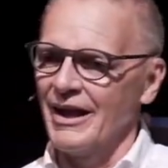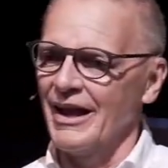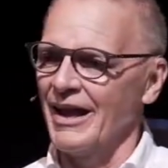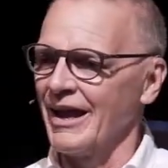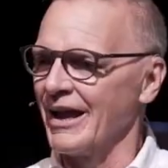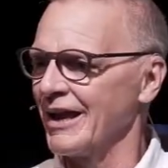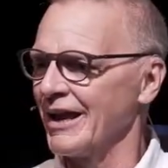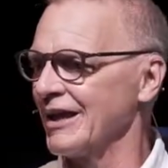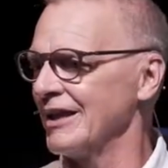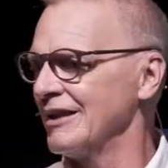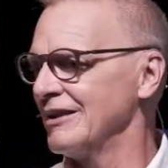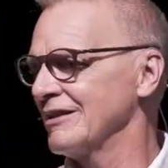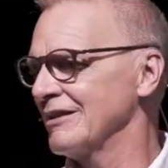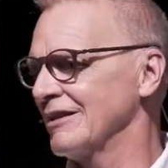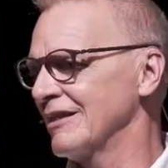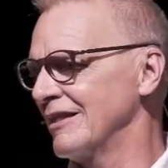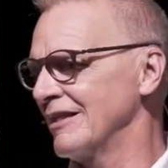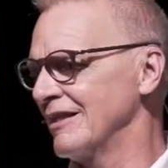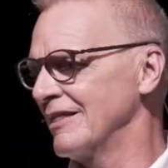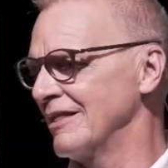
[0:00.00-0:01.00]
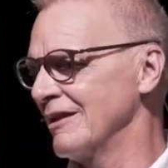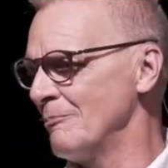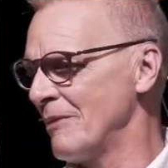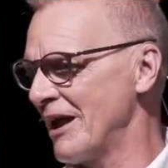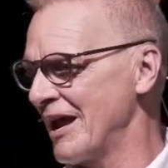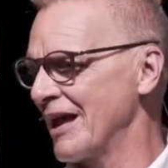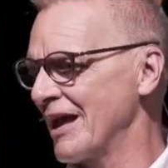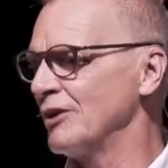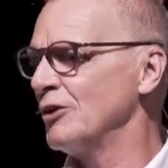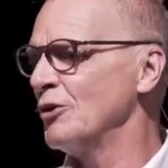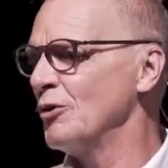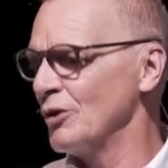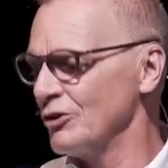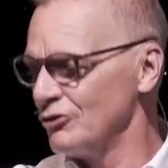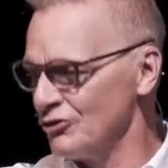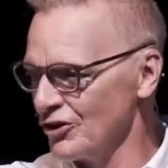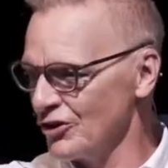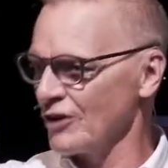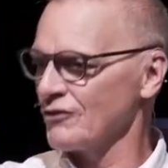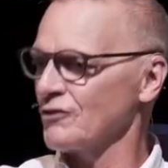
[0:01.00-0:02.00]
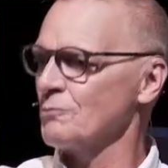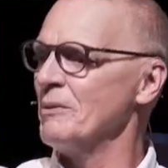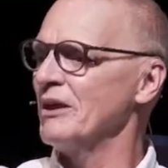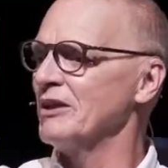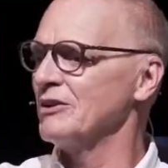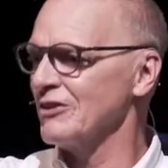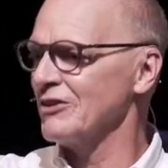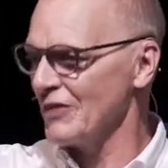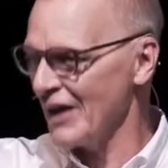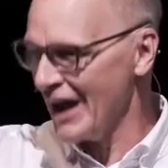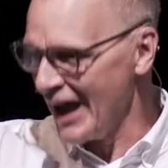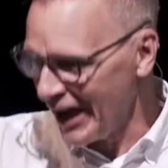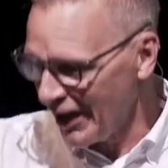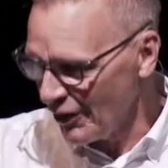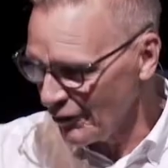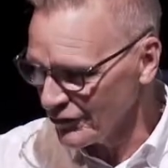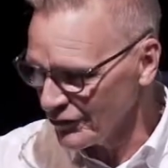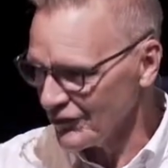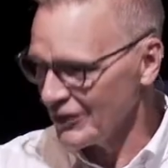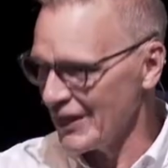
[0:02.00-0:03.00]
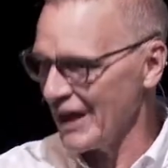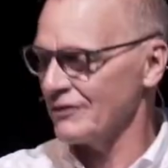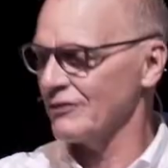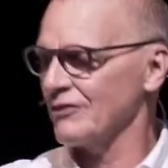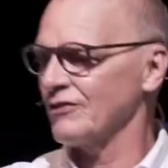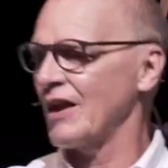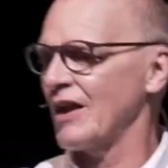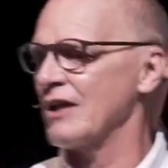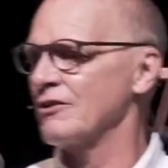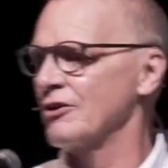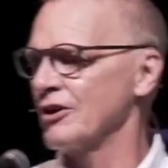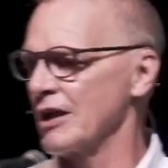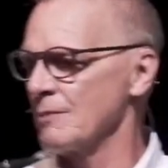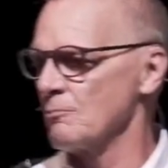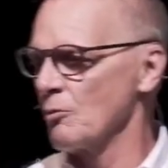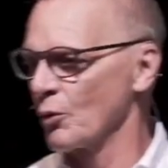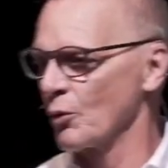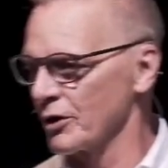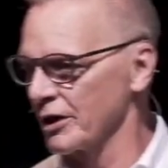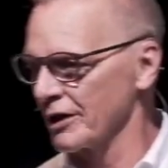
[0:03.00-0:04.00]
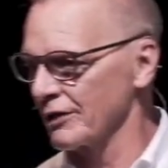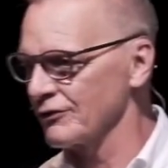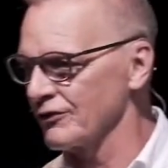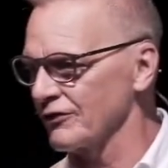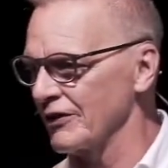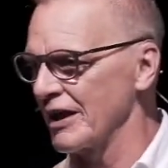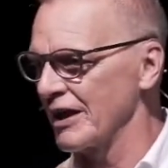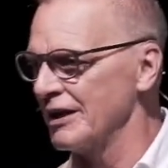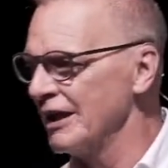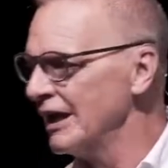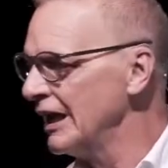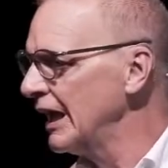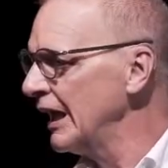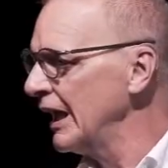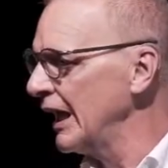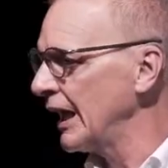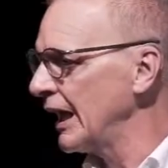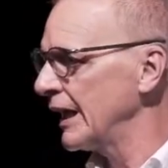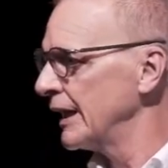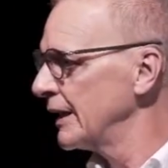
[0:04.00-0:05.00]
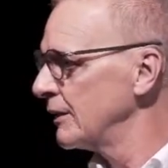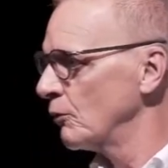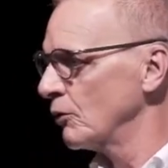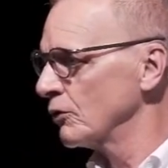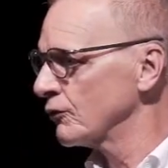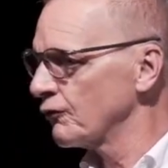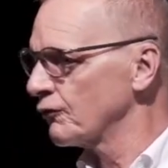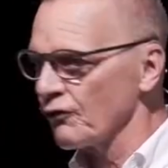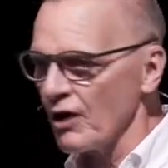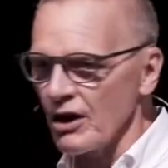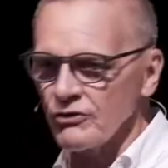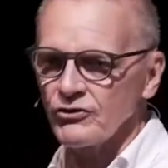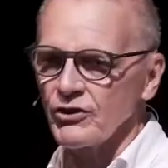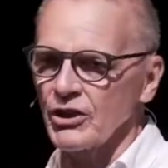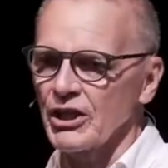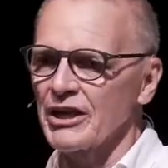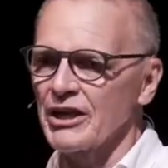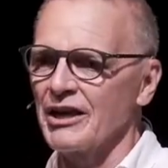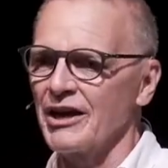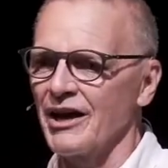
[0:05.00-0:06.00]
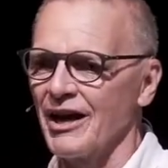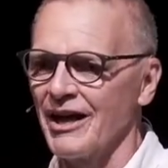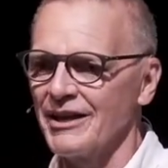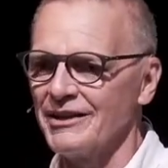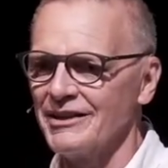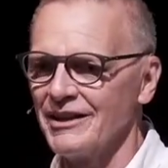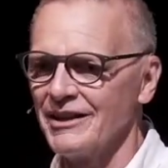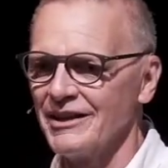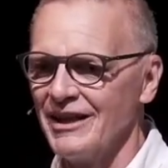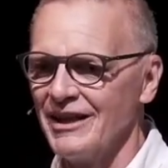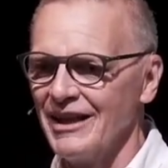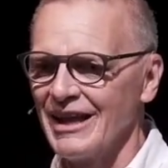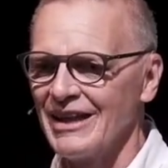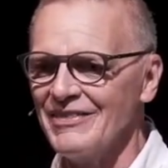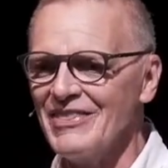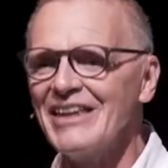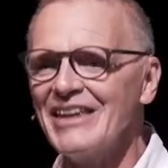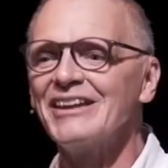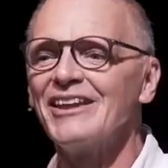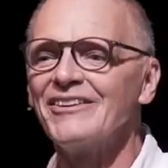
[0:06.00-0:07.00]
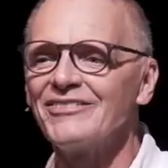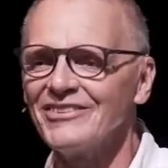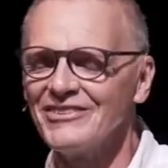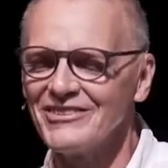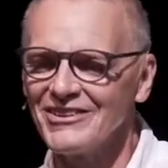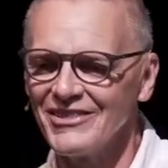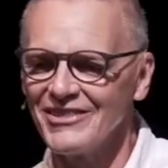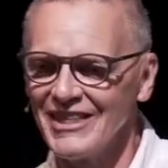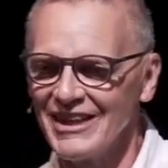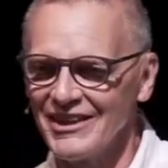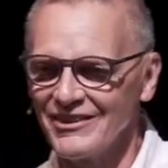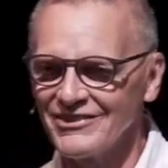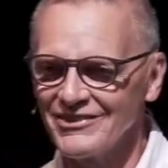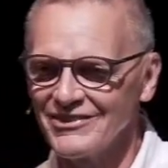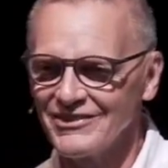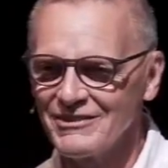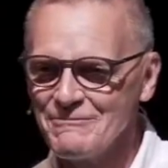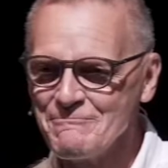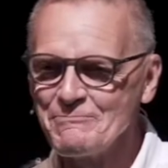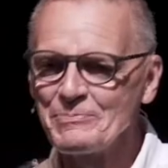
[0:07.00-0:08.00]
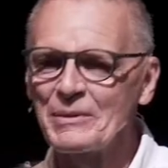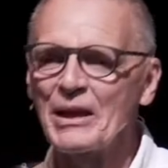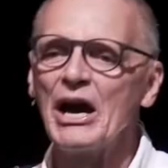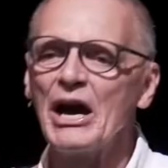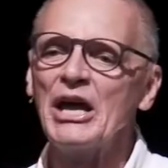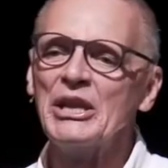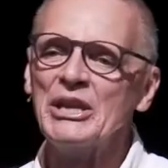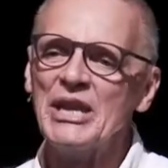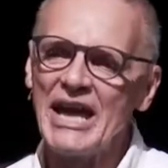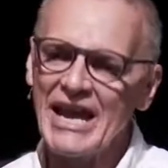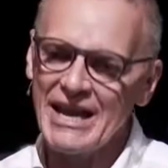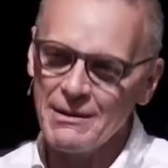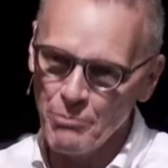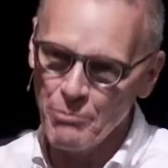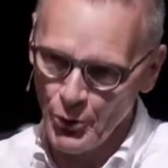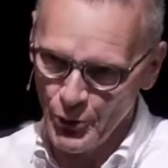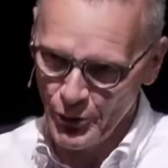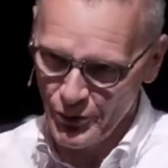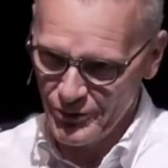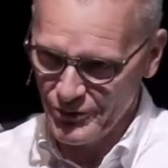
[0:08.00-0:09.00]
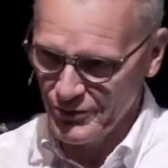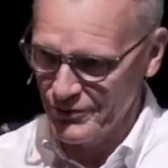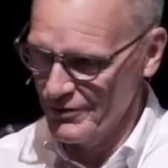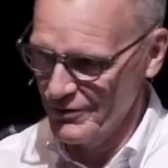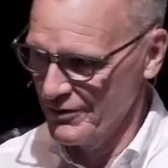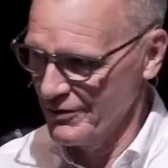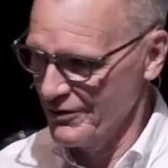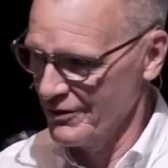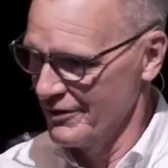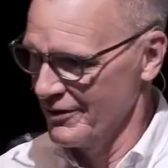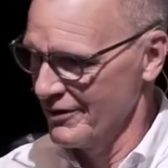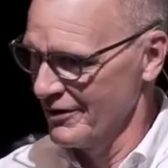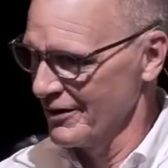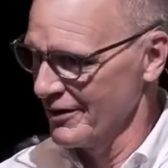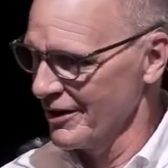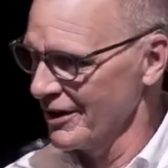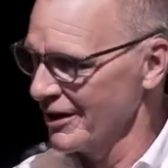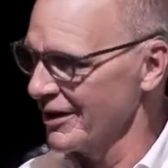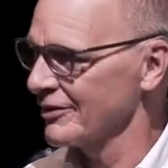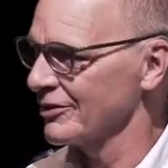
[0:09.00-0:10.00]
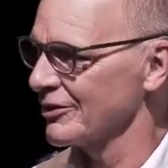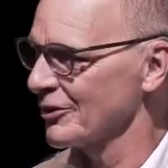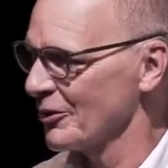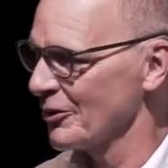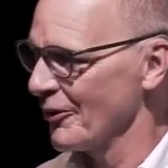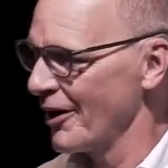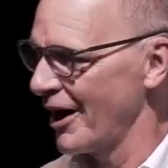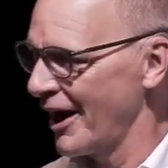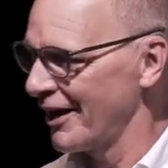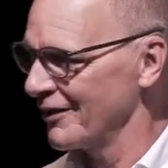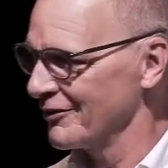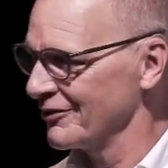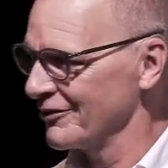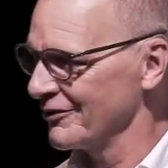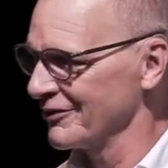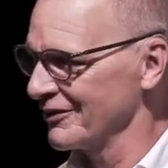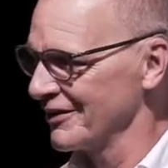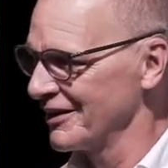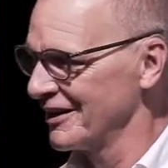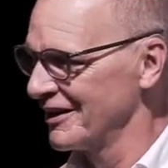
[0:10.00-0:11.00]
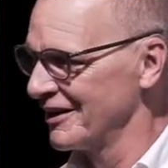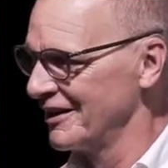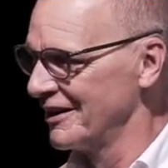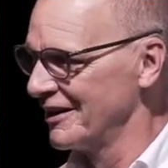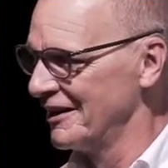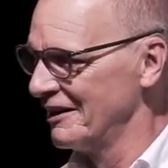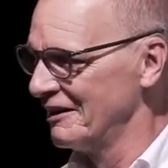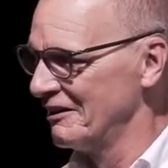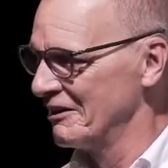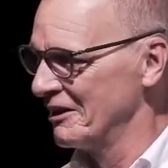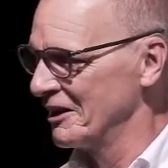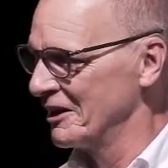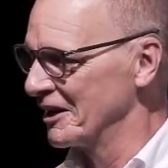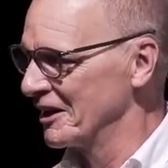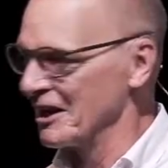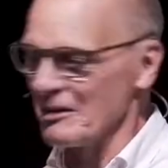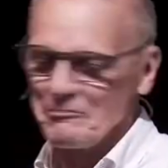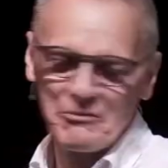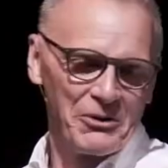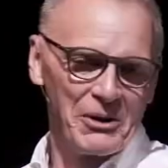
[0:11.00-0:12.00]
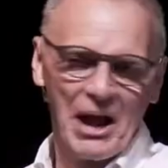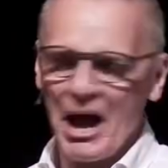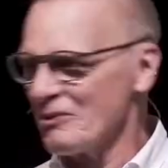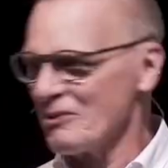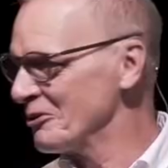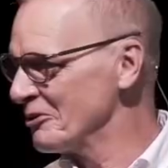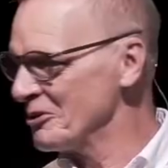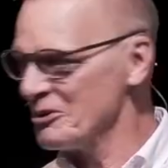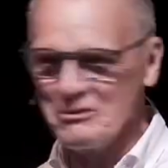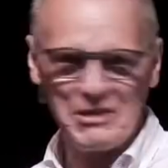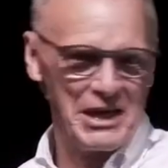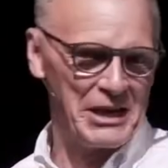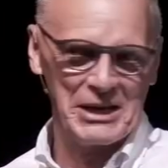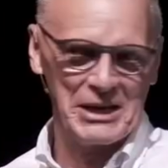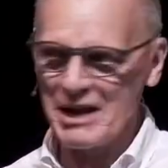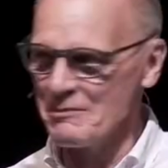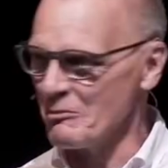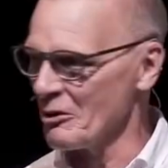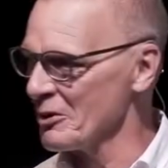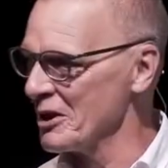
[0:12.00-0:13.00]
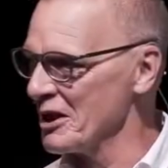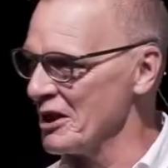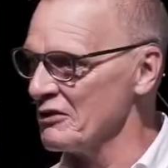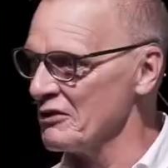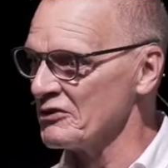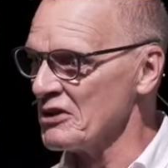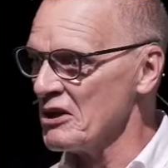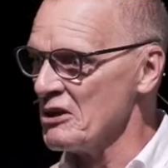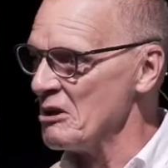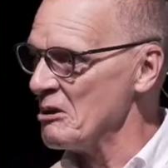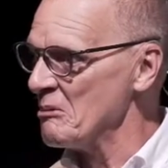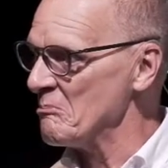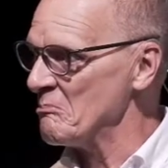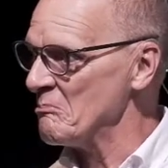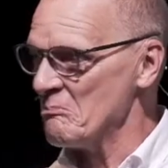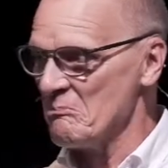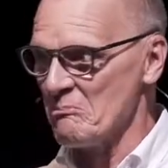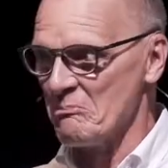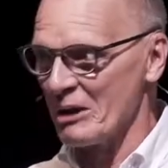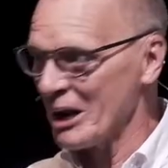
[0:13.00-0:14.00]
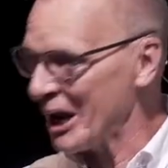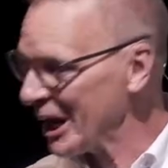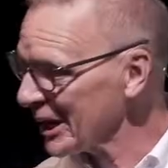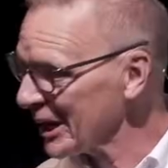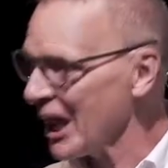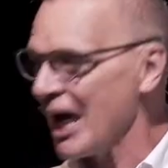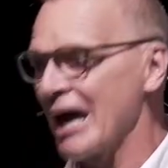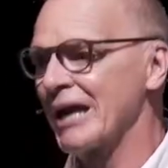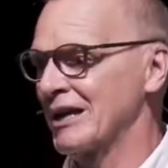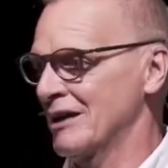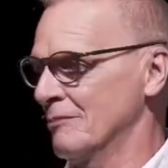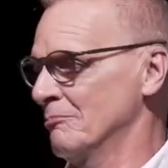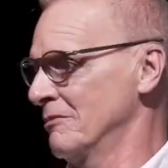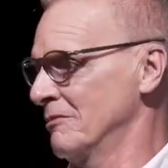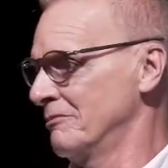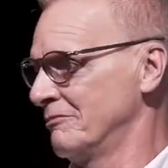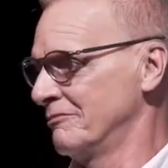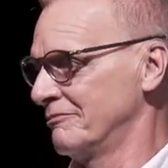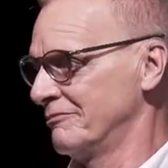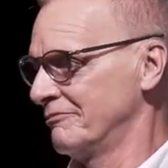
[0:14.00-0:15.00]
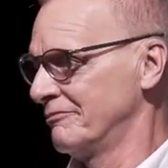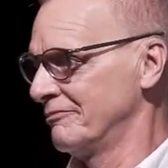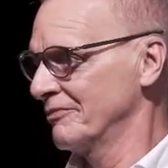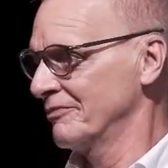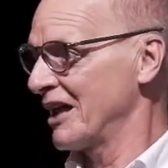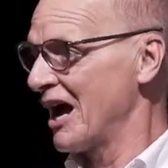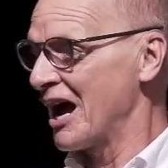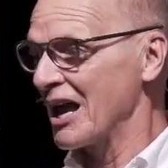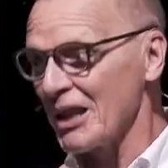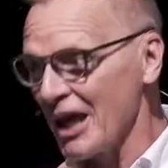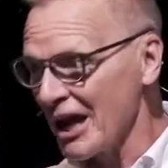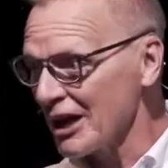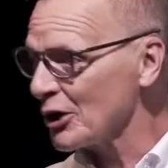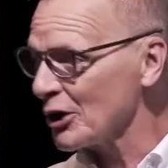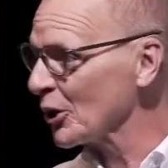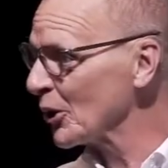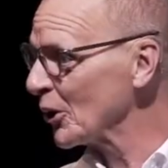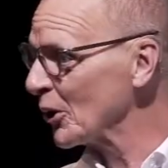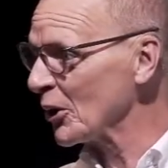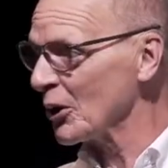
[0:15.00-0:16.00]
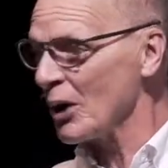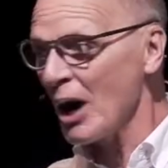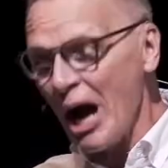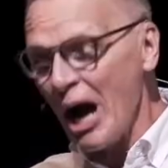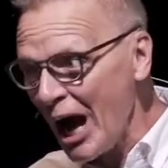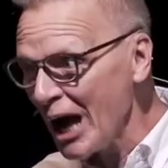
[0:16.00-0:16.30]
And the man who had just been to the house that Saturday morning said, Hey, it was freshly cut. And then listen to this a neighbor cut the grass. And I'm going, I don't know who that neighbor is, but I like him. I like her.